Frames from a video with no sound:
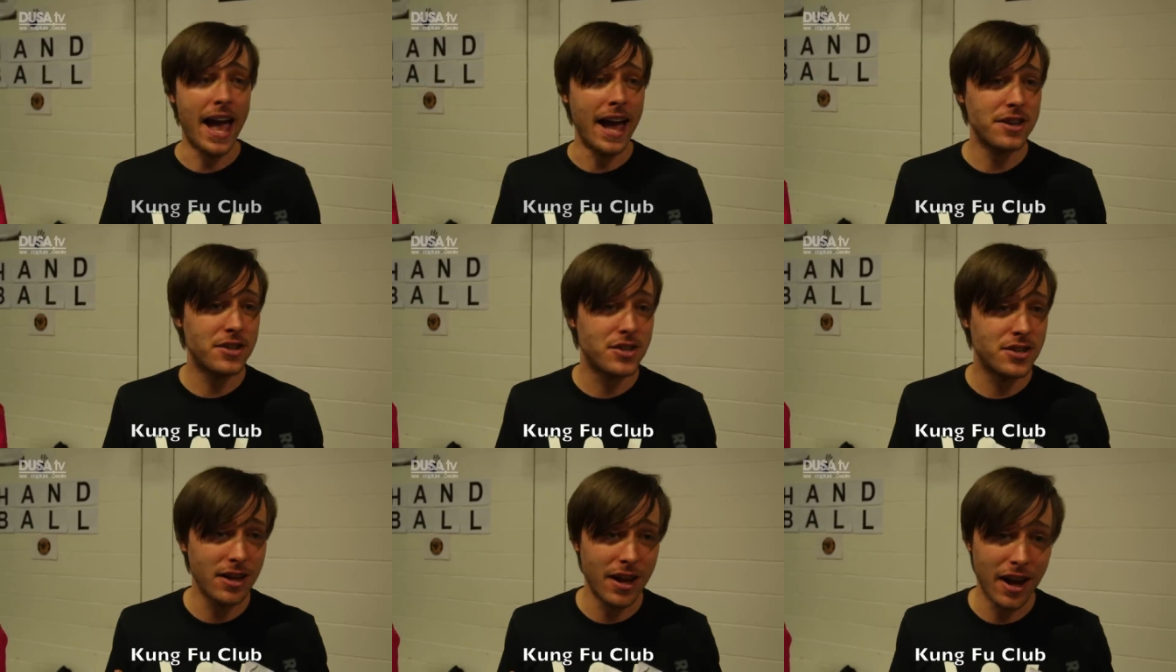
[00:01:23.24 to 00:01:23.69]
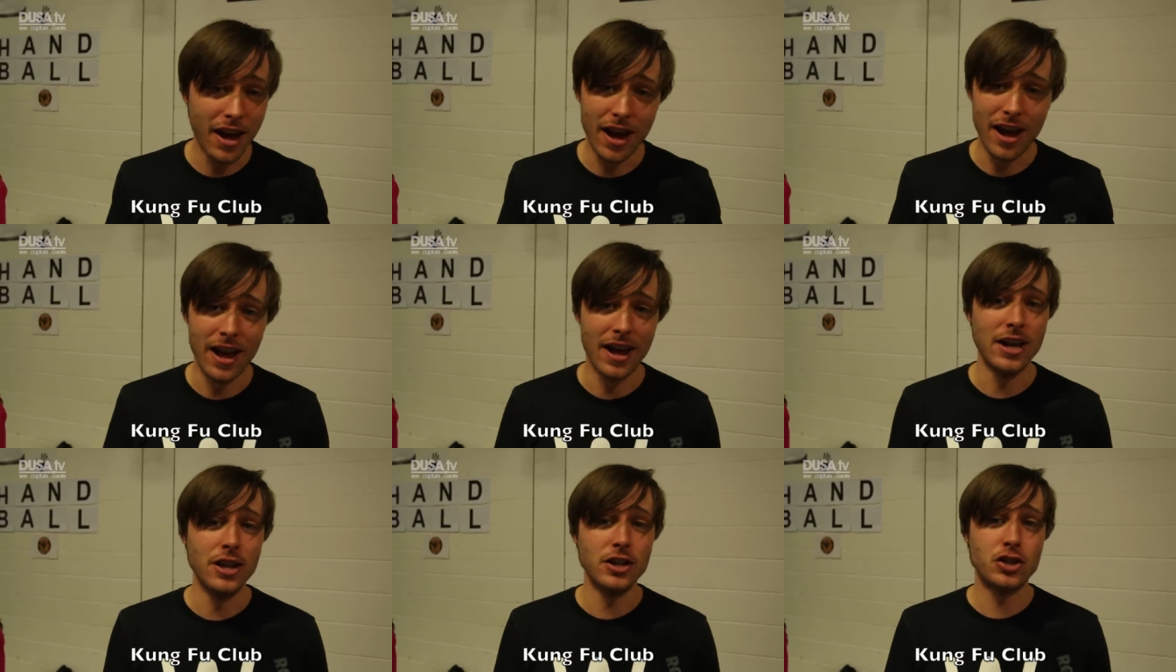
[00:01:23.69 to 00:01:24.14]
It's
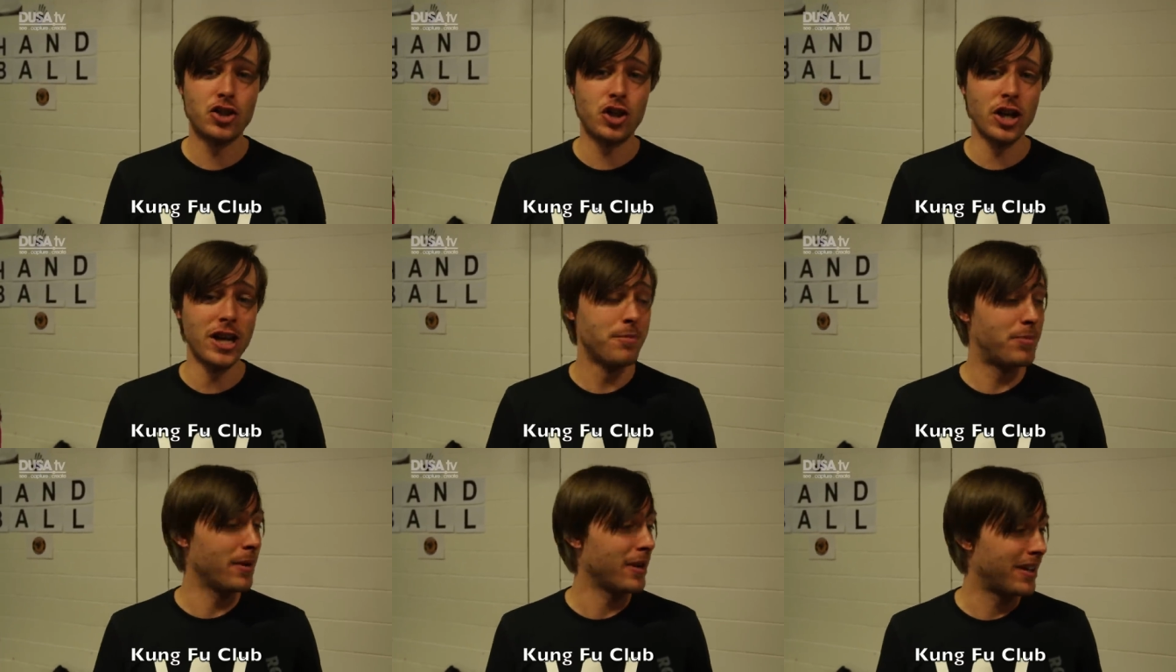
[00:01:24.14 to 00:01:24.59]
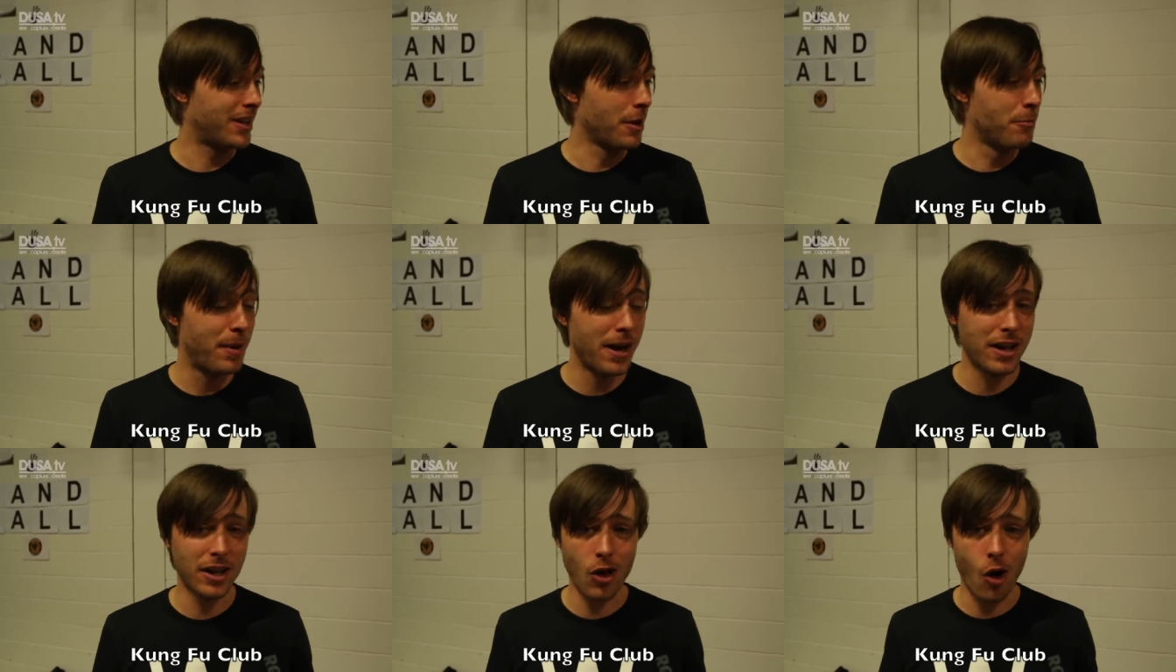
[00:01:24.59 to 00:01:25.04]
cheap
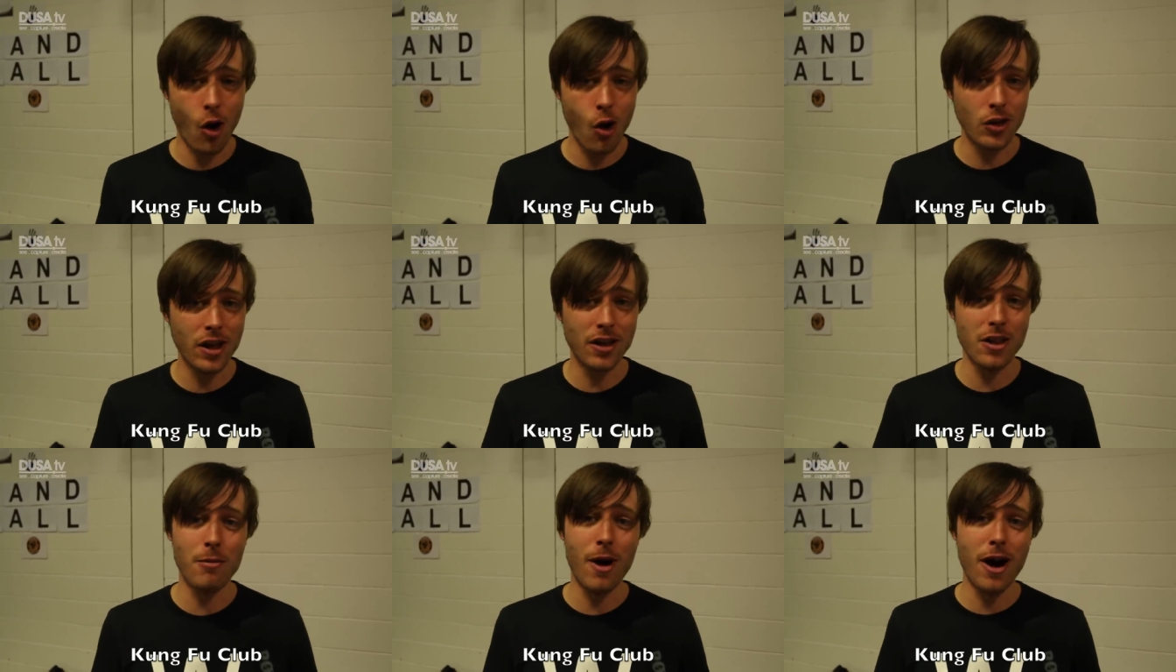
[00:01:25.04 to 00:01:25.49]
compared to all the other